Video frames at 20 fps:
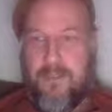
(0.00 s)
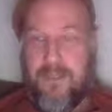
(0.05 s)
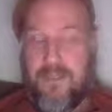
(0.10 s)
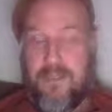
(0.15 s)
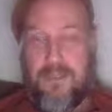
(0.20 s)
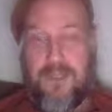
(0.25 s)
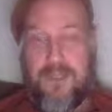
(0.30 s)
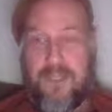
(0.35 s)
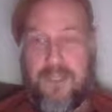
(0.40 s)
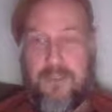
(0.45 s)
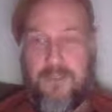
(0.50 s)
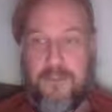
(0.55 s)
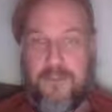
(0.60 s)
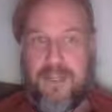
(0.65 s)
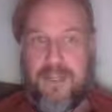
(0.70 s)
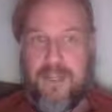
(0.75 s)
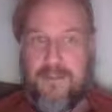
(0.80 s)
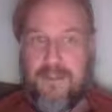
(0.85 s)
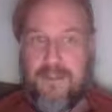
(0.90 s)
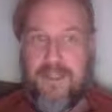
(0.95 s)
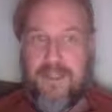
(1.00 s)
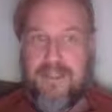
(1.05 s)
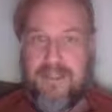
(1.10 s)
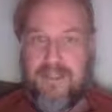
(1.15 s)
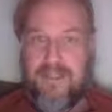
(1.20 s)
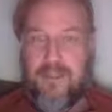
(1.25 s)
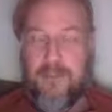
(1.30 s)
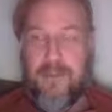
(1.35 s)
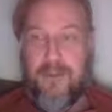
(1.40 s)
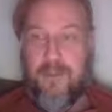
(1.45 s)
But you can also have an
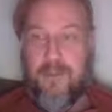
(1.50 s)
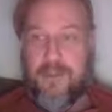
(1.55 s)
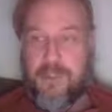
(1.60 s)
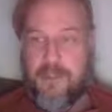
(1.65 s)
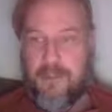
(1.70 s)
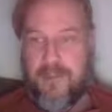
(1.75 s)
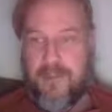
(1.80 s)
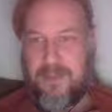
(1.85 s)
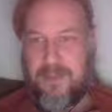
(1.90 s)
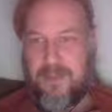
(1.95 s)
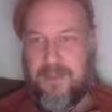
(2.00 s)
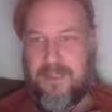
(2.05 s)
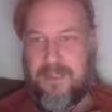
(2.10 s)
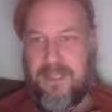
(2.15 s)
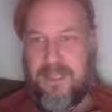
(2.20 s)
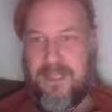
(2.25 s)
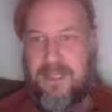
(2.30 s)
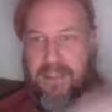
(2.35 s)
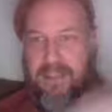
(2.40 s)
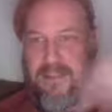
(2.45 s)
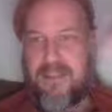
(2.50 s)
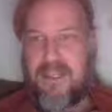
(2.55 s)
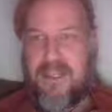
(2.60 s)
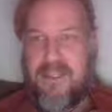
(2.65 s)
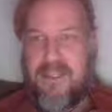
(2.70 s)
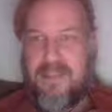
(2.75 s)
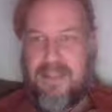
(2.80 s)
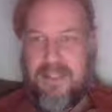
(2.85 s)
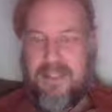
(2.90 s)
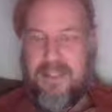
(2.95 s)
idea about what you might be looking at
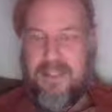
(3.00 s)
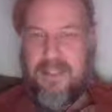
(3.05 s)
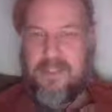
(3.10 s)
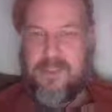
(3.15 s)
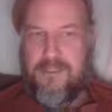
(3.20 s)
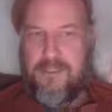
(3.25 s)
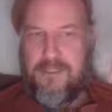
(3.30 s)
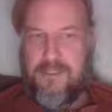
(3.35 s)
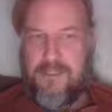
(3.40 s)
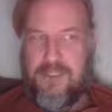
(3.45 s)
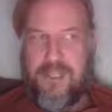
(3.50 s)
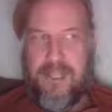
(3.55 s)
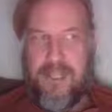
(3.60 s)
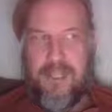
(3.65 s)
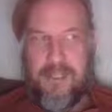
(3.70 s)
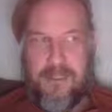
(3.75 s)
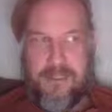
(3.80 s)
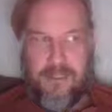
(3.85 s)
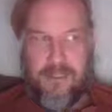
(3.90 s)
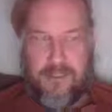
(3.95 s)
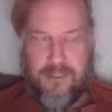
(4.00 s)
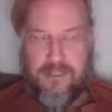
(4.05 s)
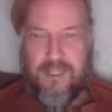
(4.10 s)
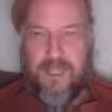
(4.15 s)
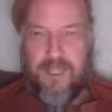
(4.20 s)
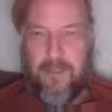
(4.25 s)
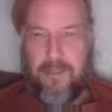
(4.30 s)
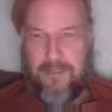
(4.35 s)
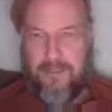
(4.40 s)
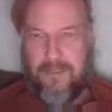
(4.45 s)
that can actually change the
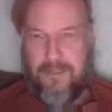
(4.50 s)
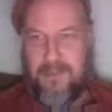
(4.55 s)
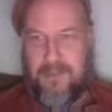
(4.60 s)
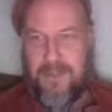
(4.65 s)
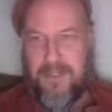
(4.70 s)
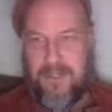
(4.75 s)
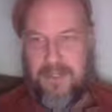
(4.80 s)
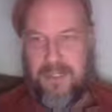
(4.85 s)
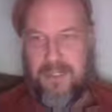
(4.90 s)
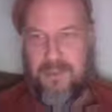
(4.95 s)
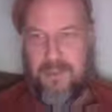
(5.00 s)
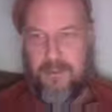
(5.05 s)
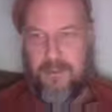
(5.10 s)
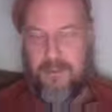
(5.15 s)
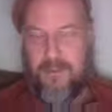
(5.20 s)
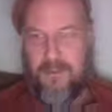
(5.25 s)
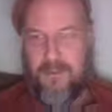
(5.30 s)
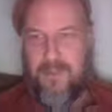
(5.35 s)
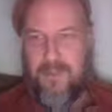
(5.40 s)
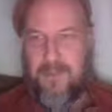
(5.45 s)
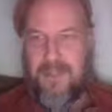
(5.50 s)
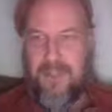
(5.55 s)
shape of something in your stream.